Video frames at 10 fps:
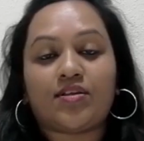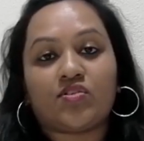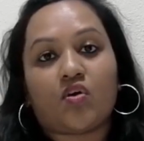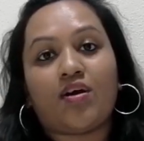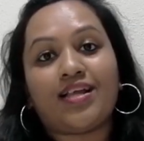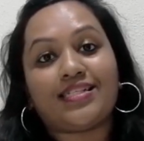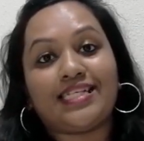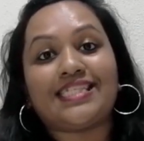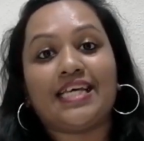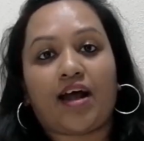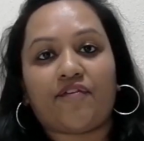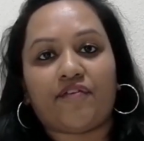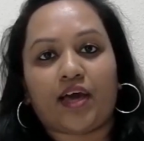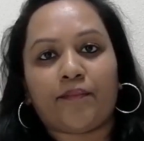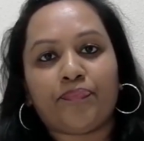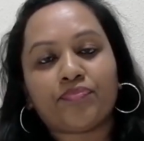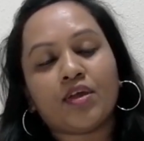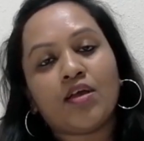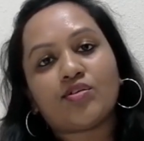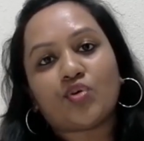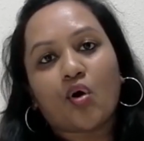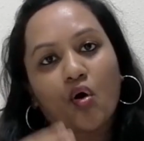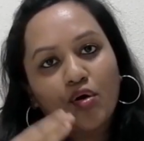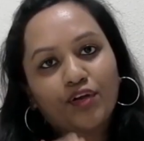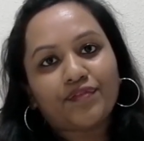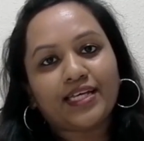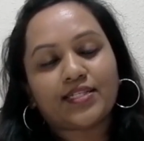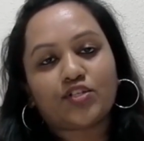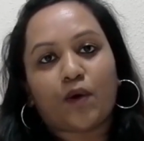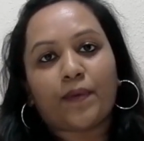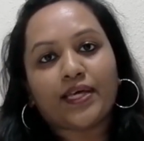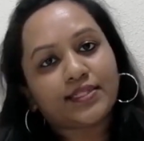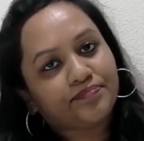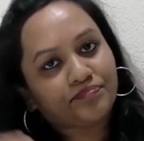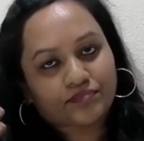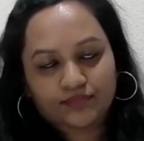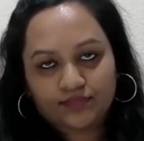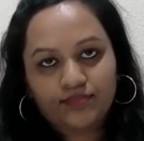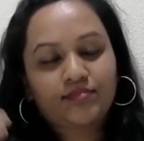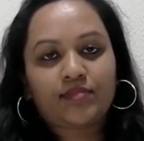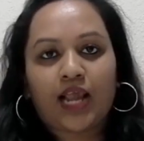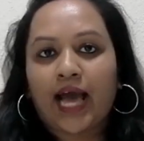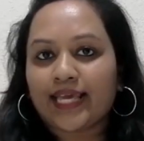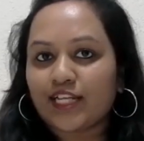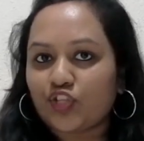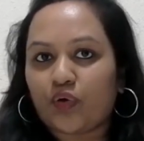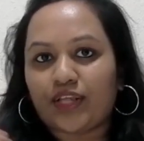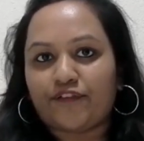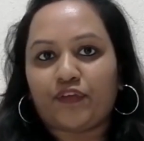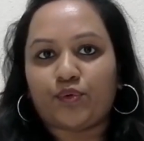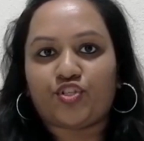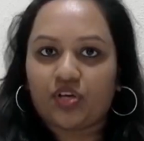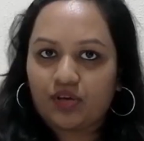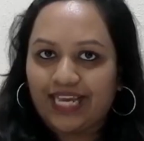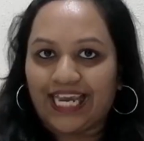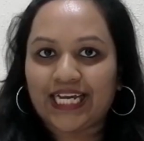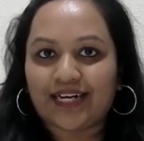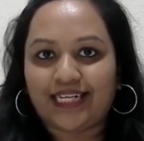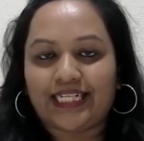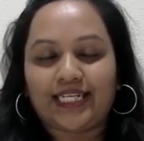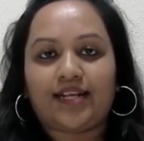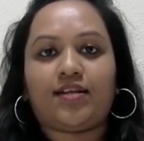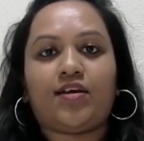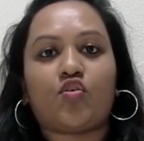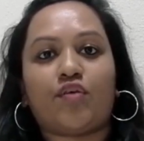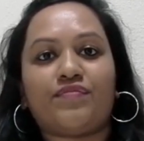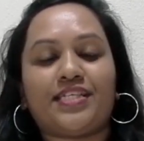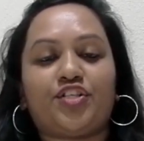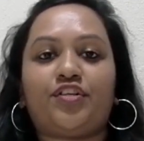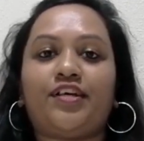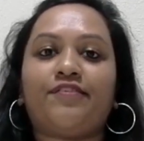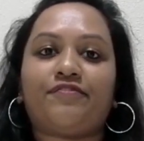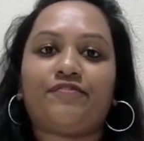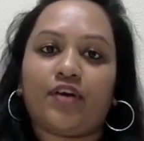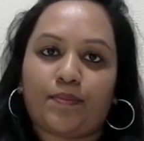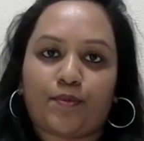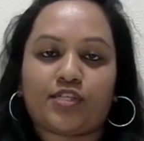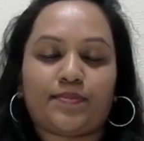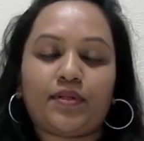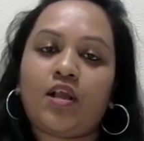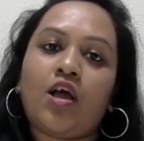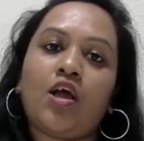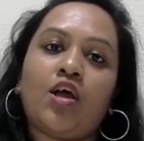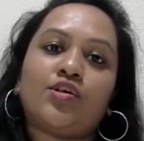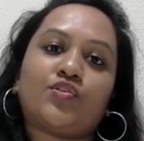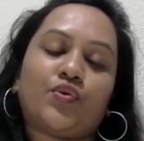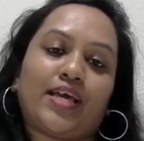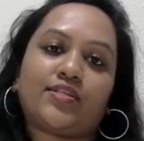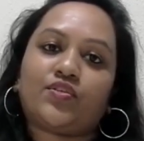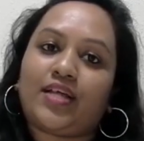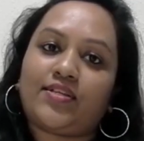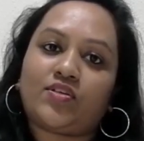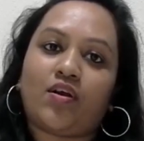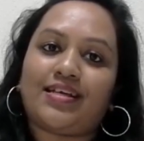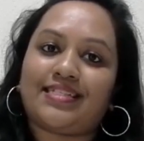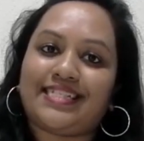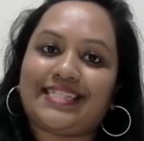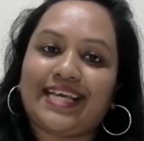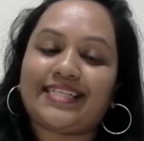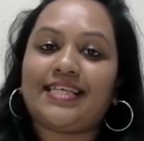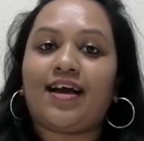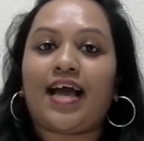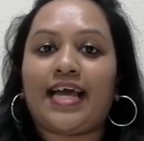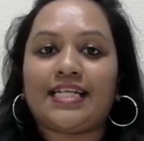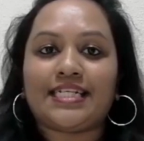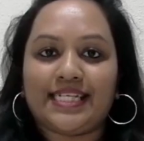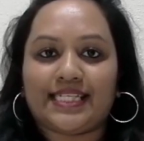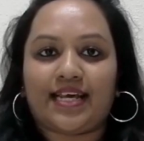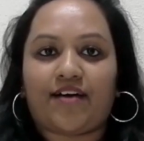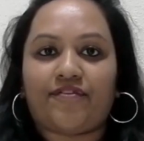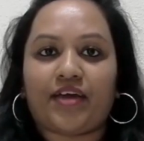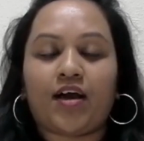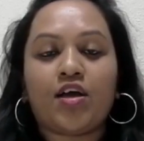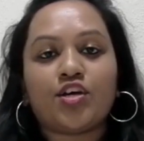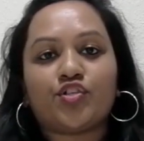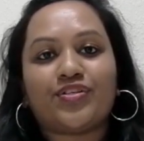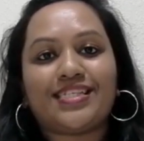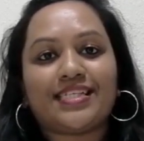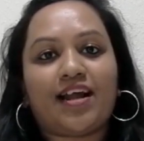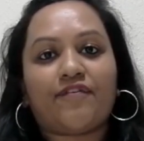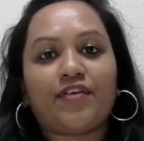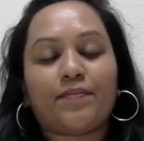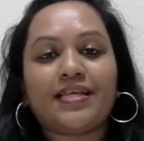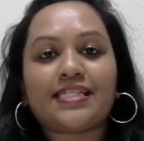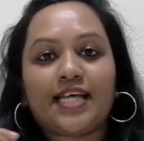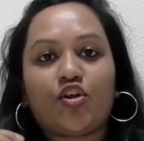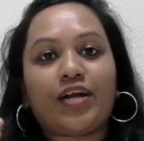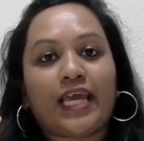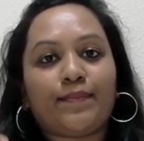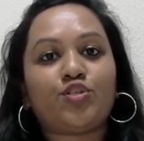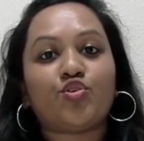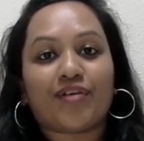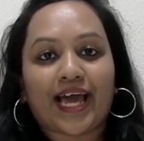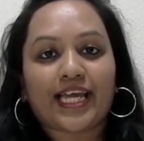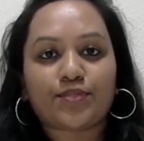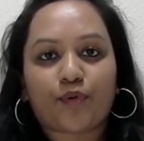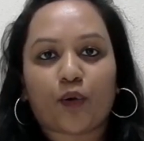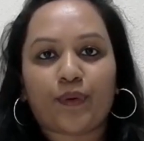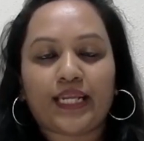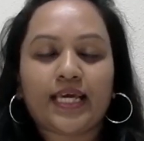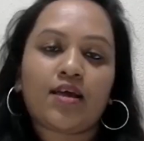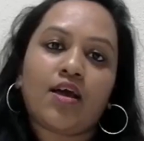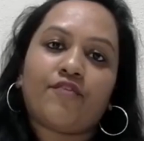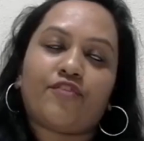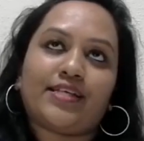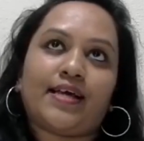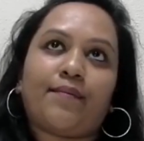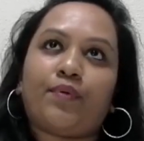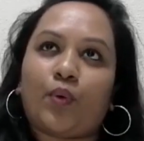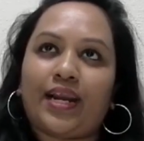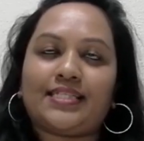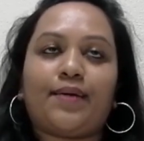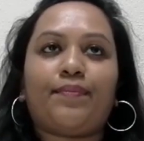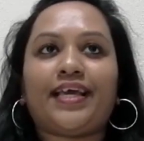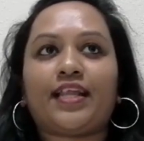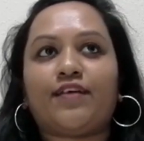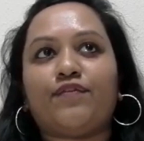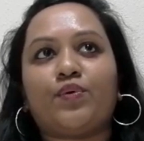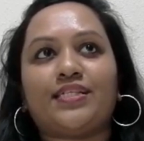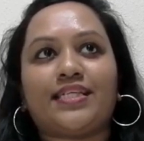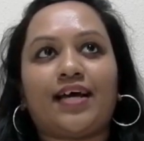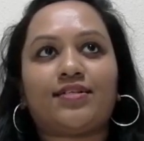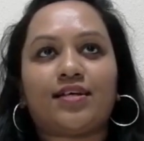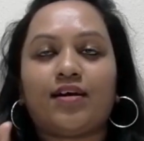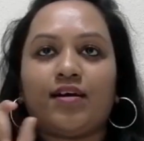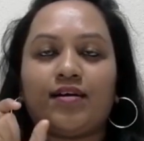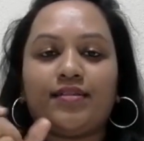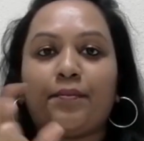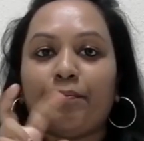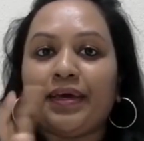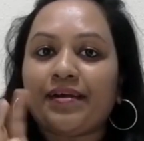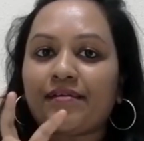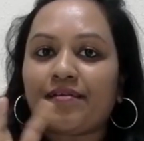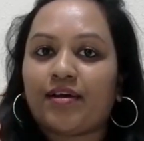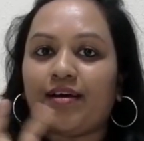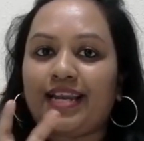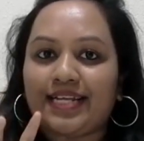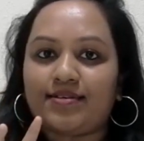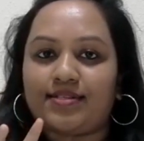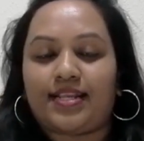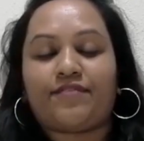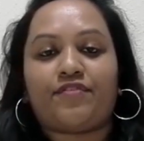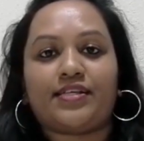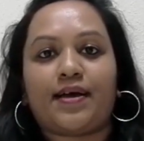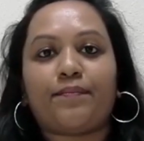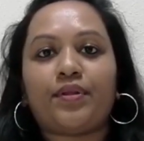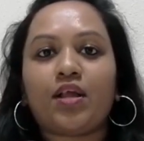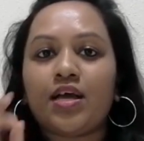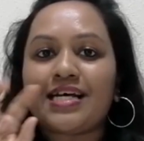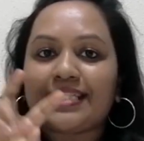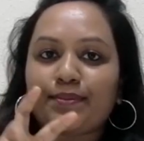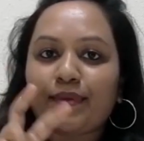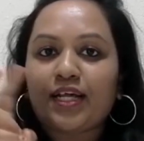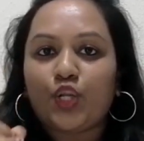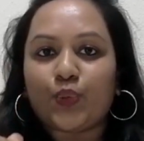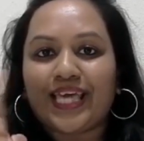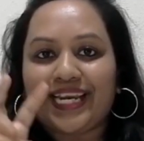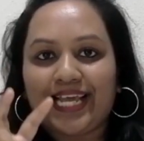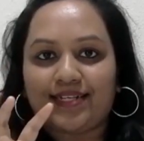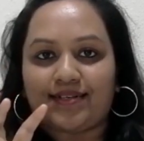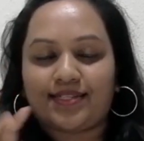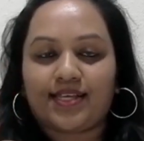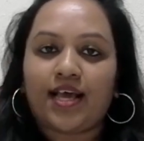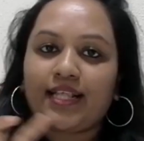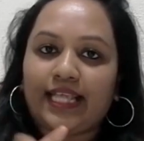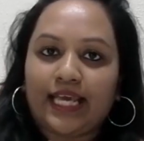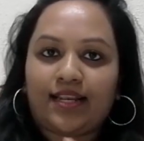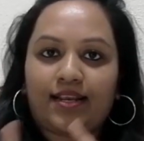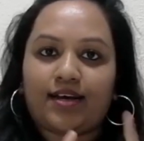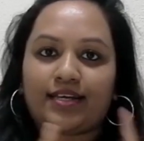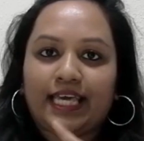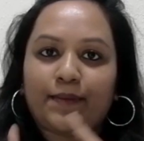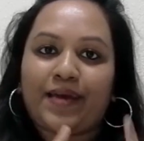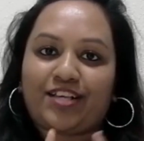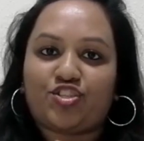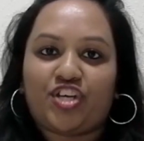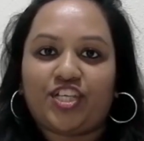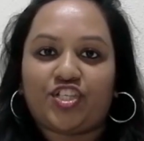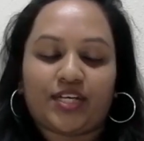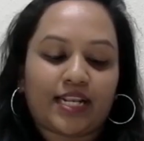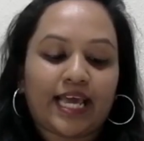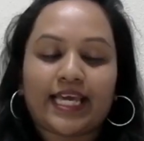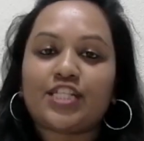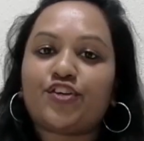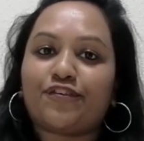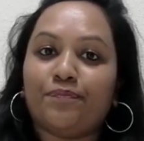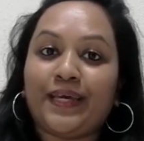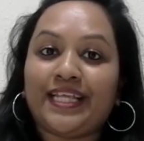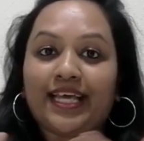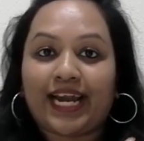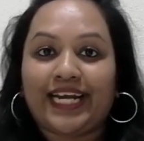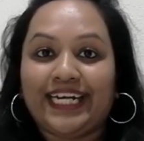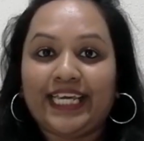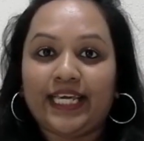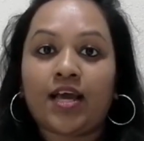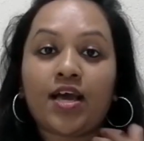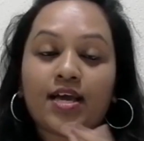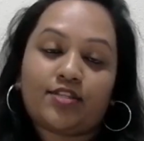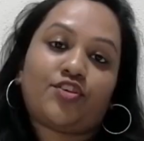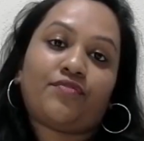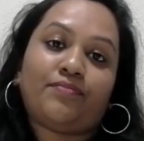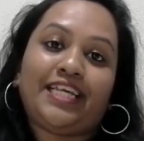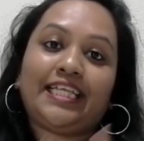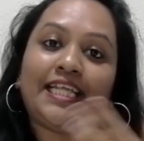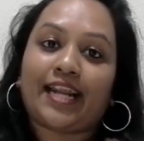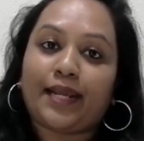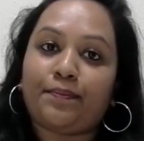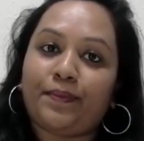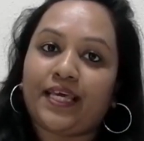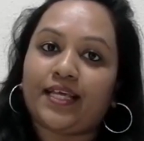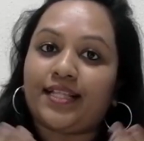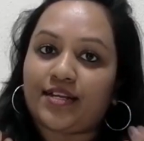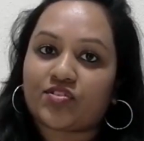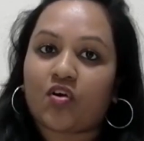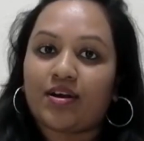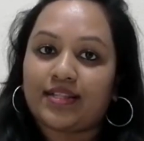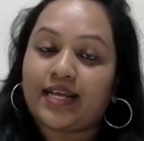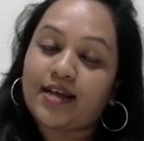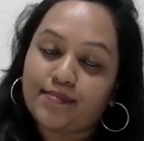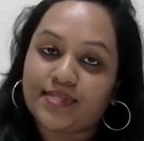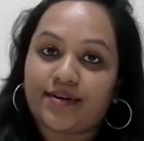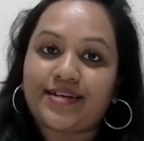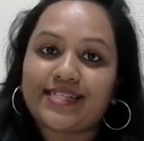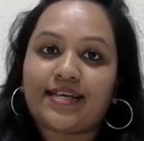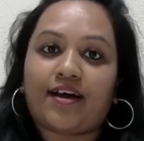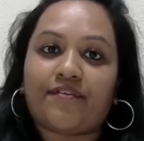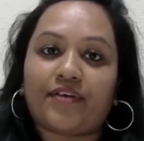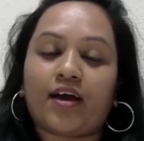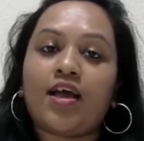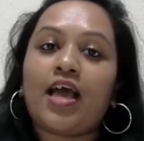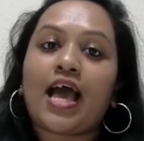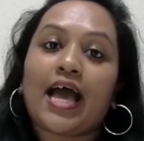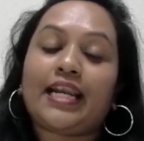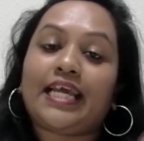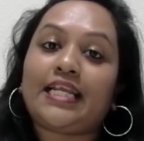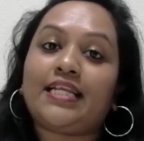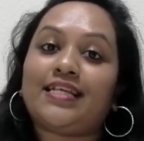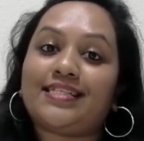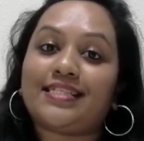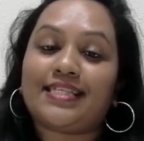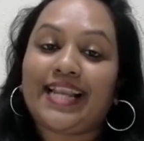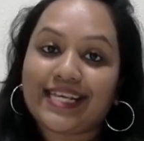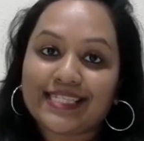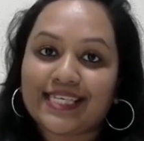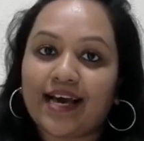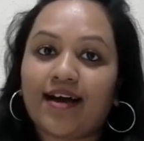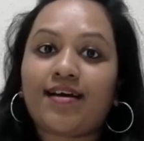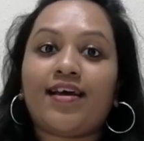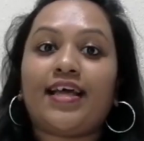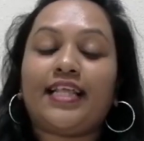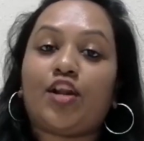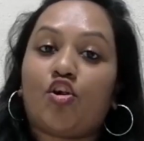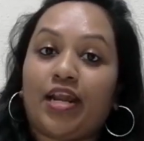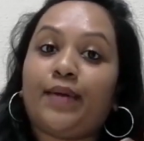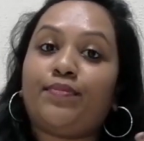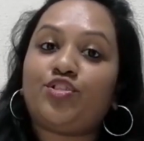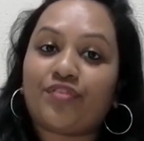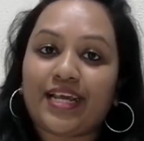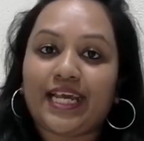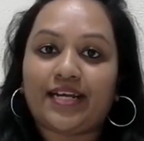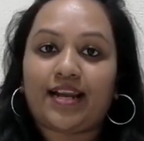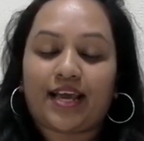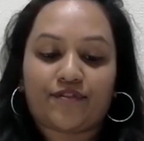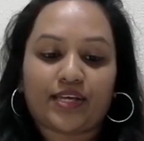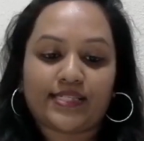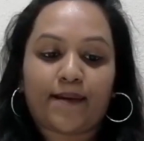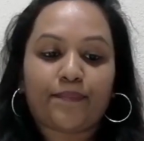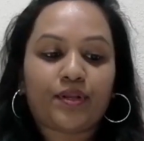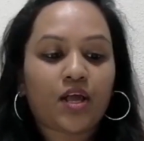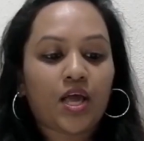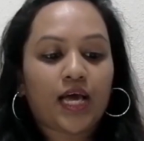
that is called as dysgraphia. So all these topics I can talk in the future in a detailed conversation if possible. So yes, so that is called as dyslexia and dysgraphia. So dysgraphia means they are not able to write properly. For example, one example I can give you is that the mirror letters, like for example, similar looking letters, they'll keep exchanging. Like instead of B, they write D. Instead of D, they write B. That comes under dysgraphia. And in dyslexia, they are not able to read. Like for example,